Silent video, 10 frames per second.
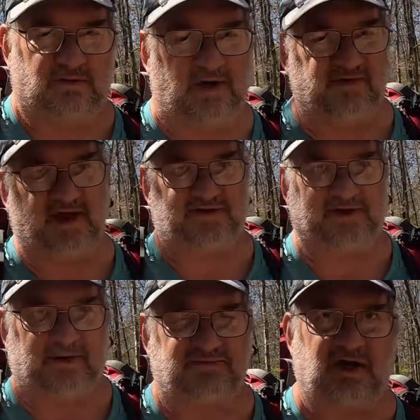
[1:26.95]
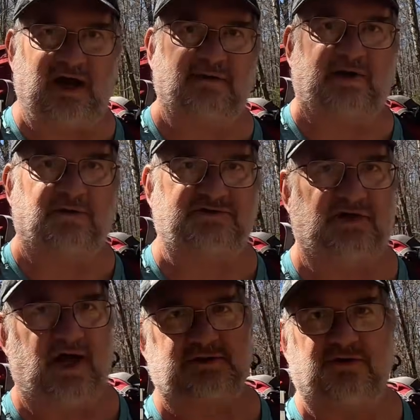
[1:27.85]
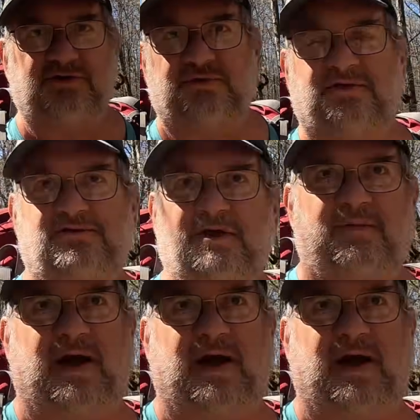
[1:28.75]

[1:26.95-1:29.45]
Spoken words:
Around that same time, I was diagnosed with sleep